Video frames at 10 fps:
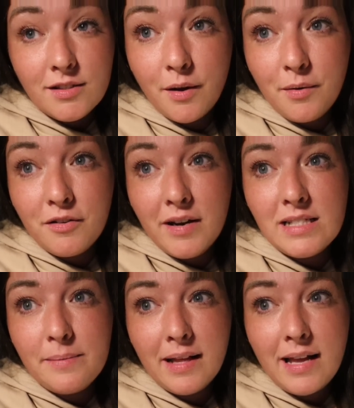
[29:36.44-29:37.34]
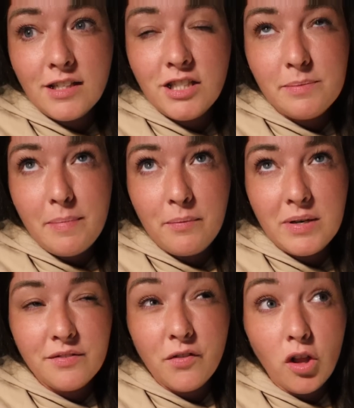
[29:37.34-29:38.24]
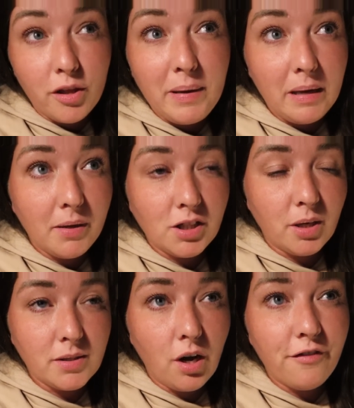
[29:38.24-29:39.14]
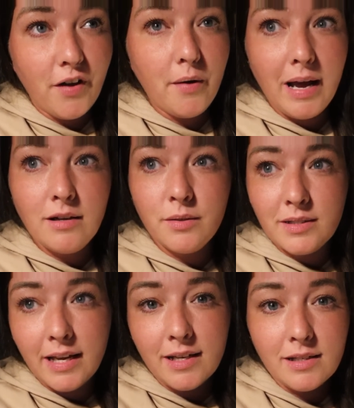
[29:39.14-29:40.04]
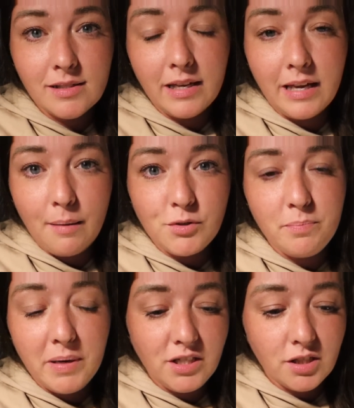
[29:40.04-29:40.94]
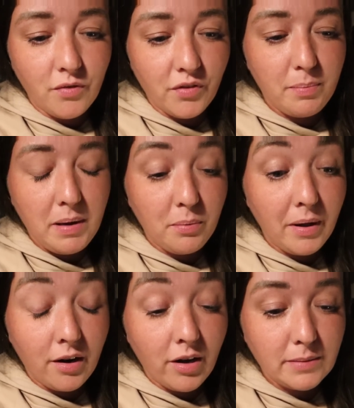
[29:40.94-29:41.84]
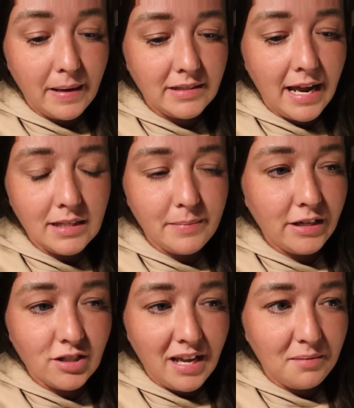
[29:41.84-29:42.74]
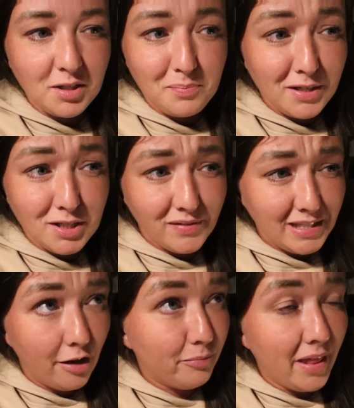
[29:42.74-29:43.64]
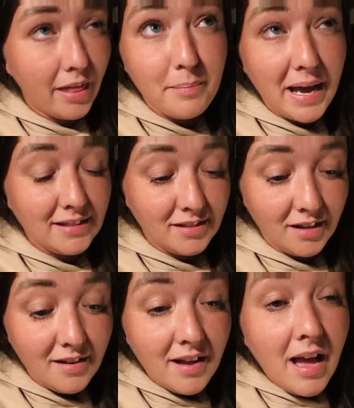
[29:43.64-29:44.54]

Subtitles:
So Isabel catches memories of other people. She always got a phone out. She always like capturing pictures of other people when they're not expecting it. Esme just captures pictures of herself, but they're the best.